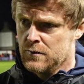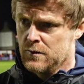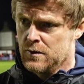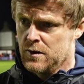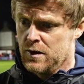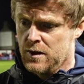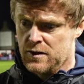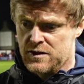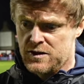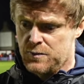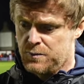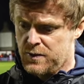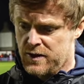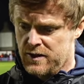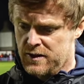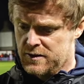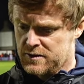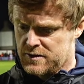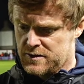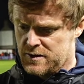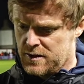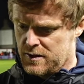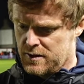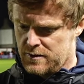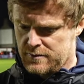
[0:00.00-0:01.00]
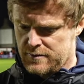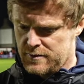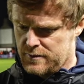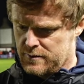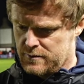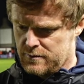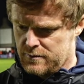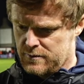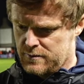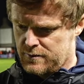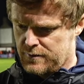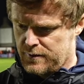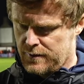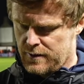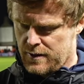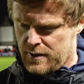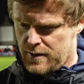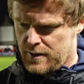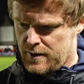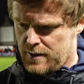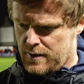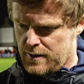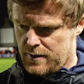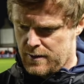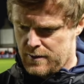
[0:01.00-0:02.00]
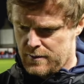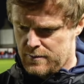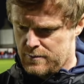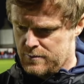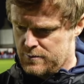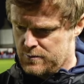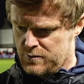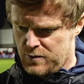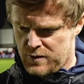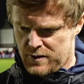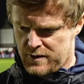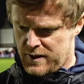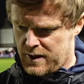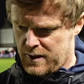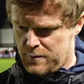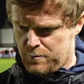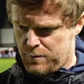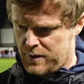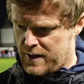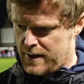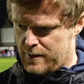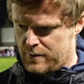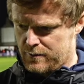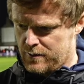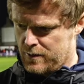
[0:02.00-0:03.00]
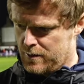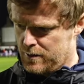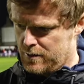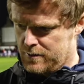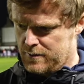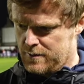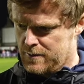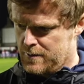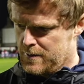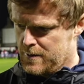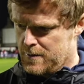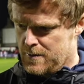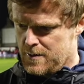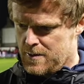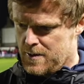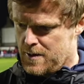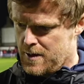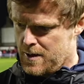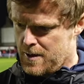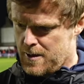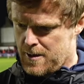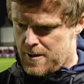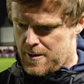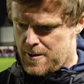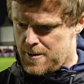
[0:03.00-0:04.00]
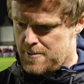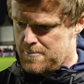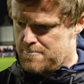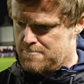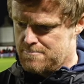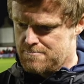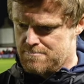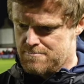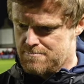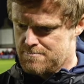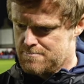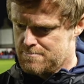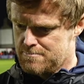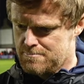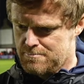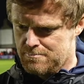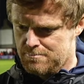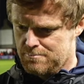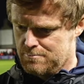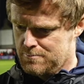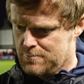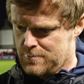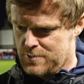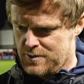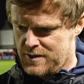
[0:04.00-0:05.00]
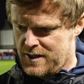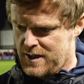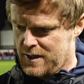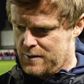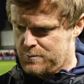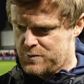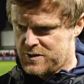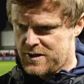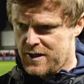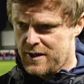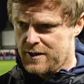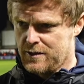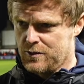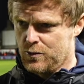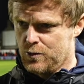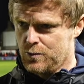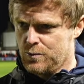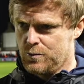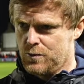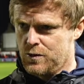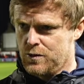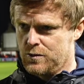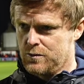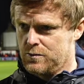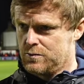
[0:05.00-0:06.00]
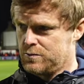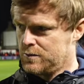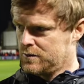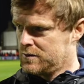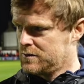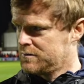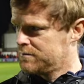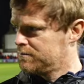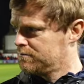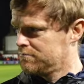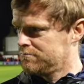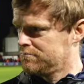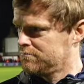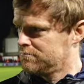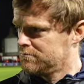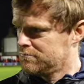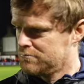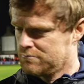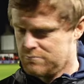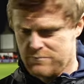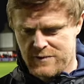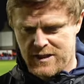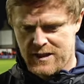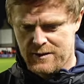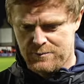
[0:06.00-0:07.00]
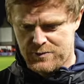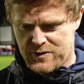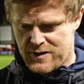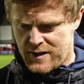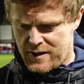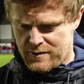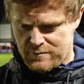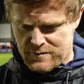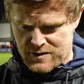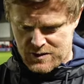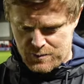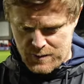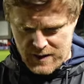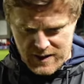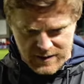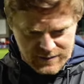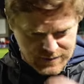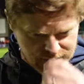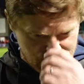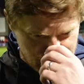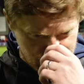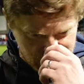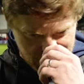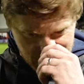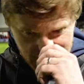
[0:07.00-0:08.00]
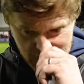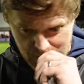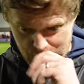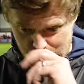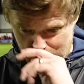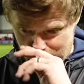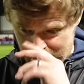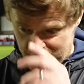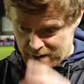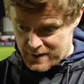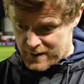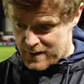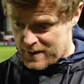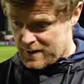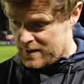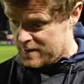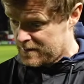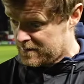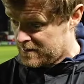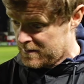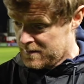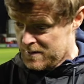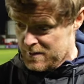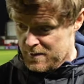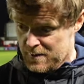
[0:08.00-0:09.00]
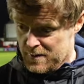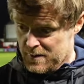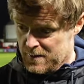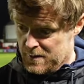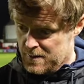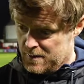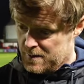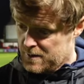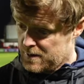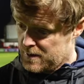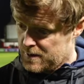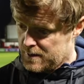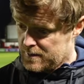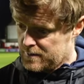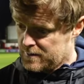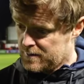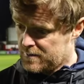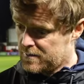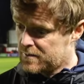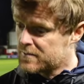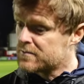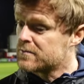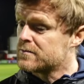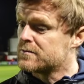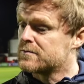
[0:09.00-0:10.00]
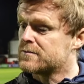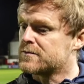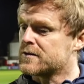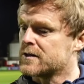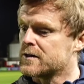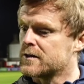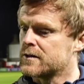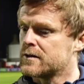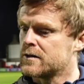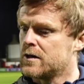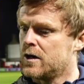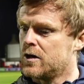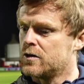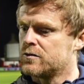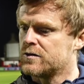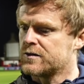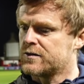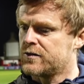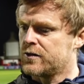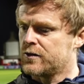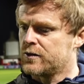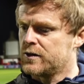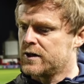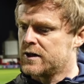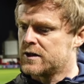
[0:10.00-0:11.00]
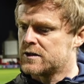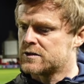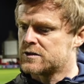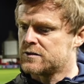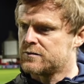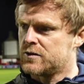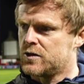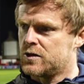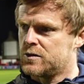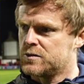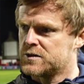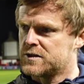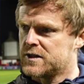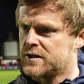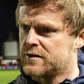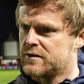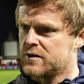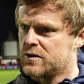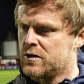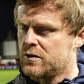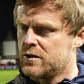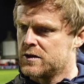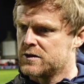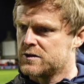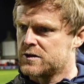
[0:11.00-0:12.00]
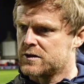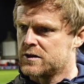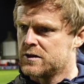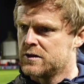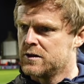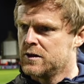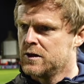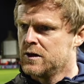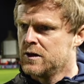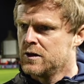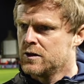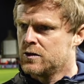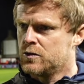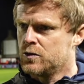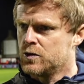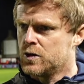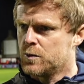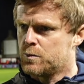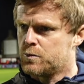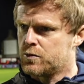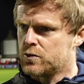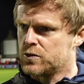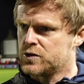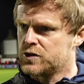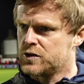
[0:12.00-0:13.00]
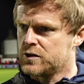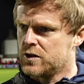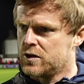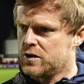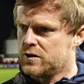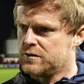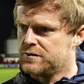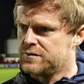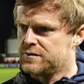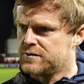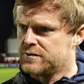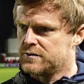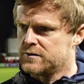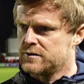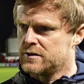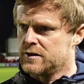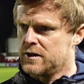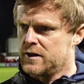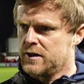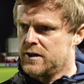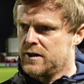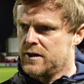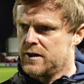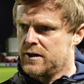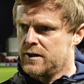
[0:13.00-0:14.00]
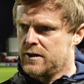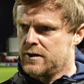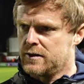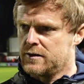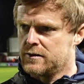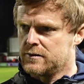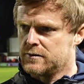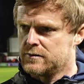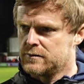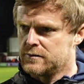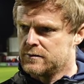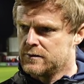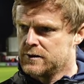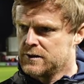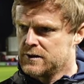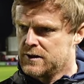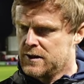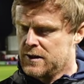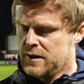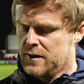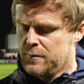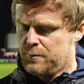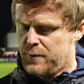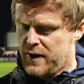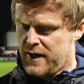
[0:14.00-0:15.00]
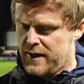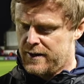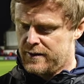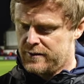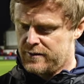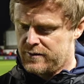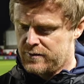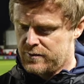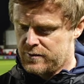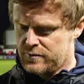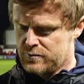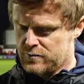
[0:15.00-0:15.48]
Yeah, it's a brilliant start, and we'll keep ploughing on. We'll keep staying humble, we'll keep staying respectful, we'll keep working hard. And for over 2 years, I've always said the guys are good at brushing off a bad